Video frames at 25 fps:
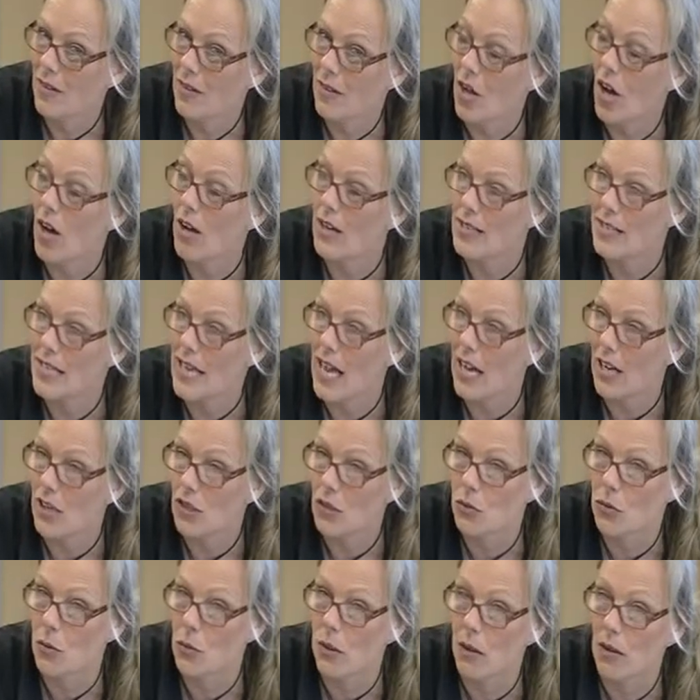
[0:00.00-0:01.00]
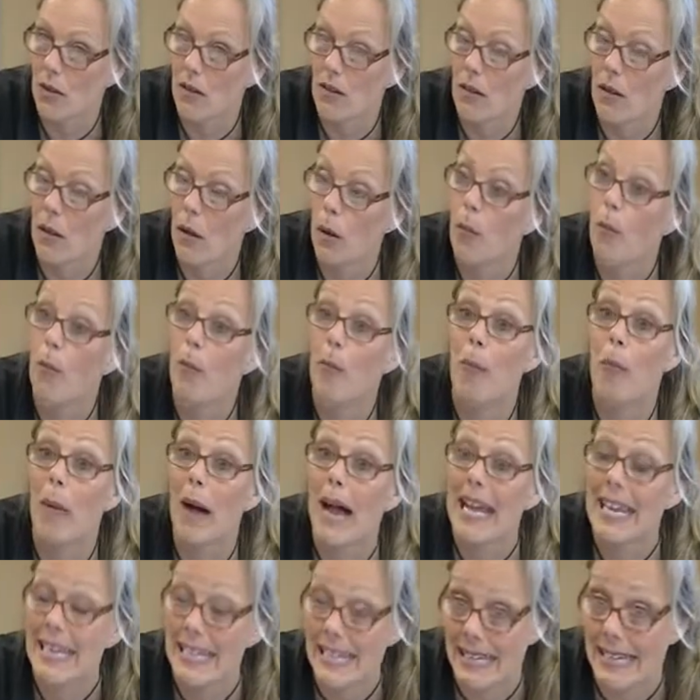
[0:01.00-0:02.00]
not his actual
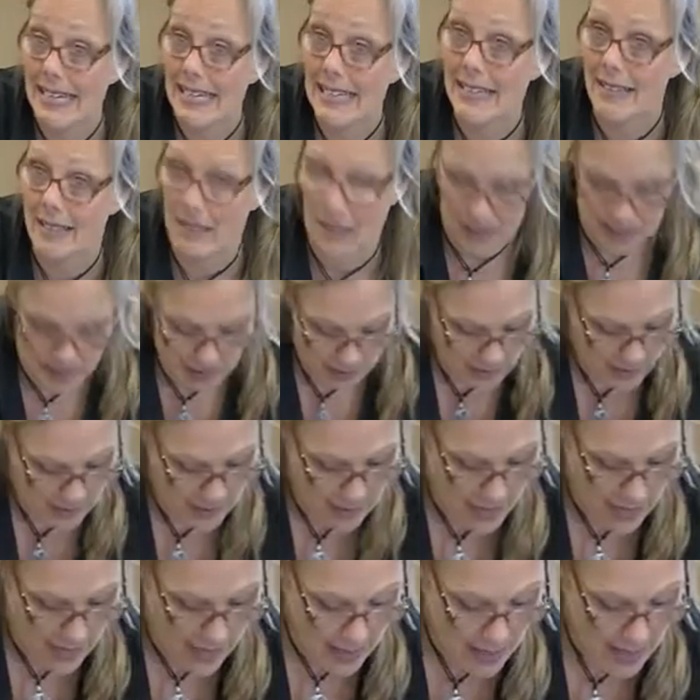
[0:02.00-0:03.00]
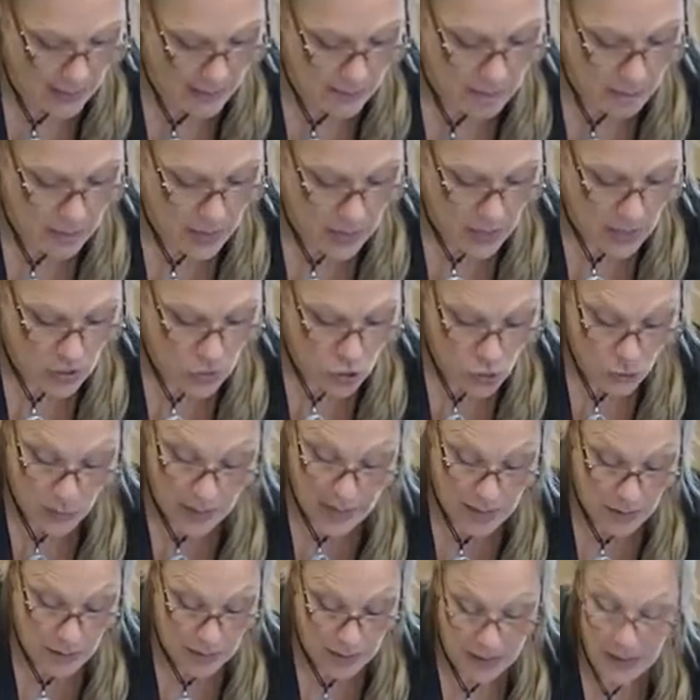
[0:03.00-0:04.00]
biting. Okay?
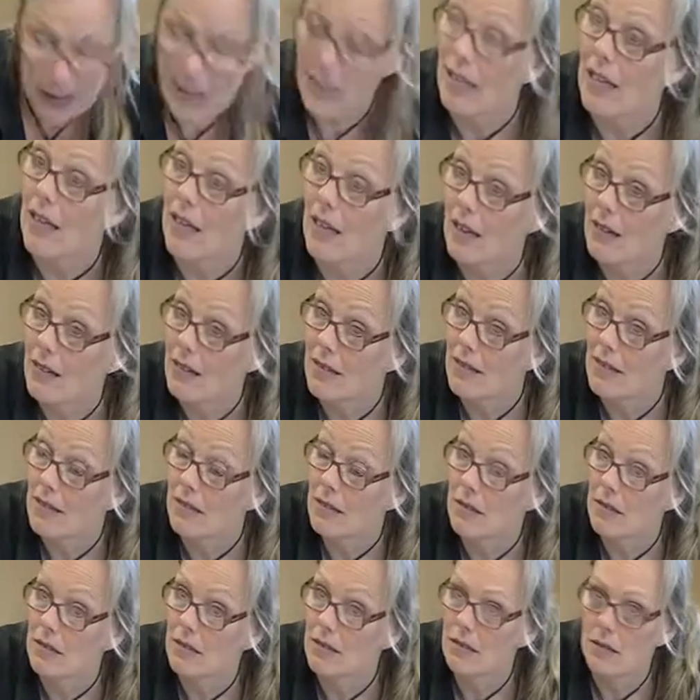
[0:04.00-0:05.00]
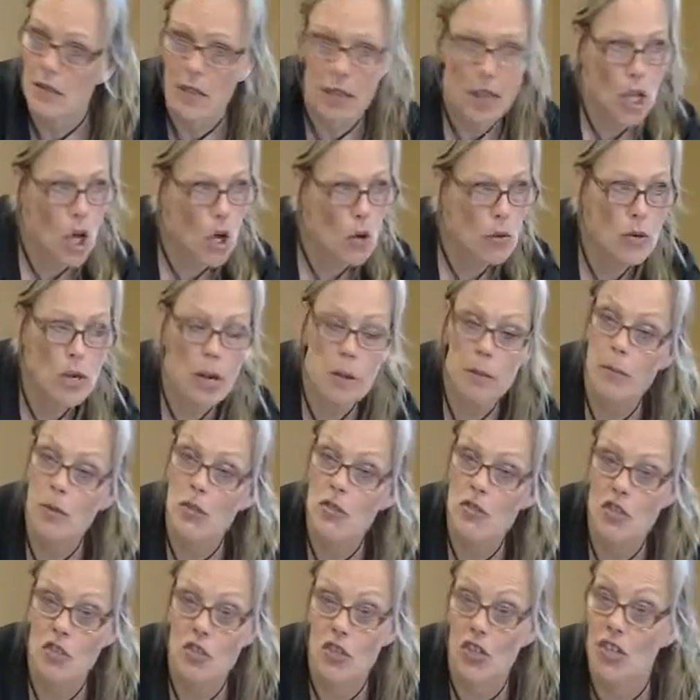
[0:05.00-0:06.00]
Trainability. Low
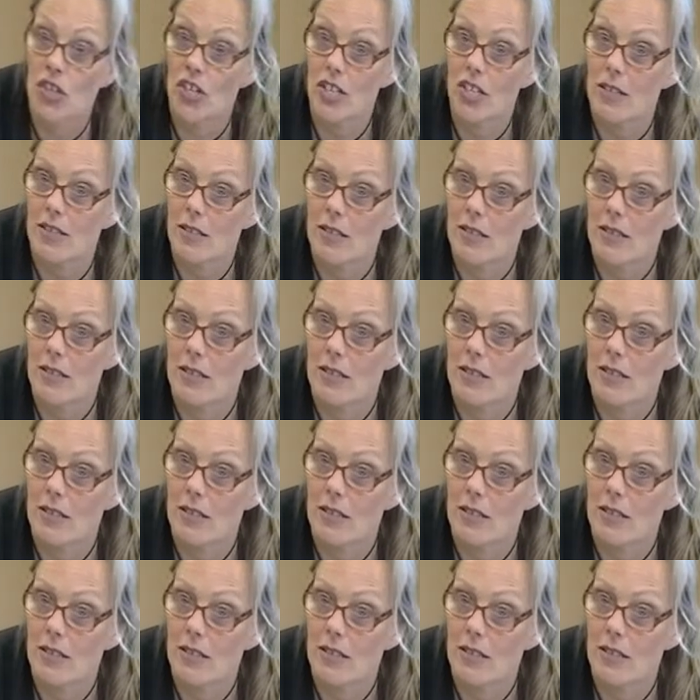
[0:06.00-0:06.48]
numbers are good.